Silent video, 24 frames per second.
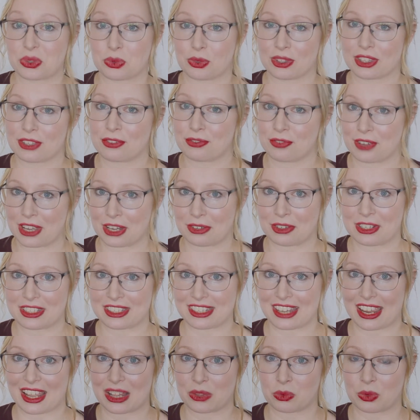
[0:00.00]
with a fairy
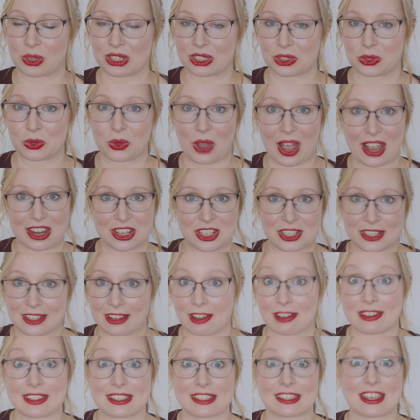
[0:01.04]
tale when you actually
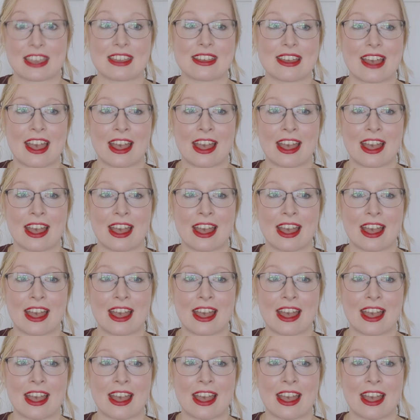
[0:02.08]
can't say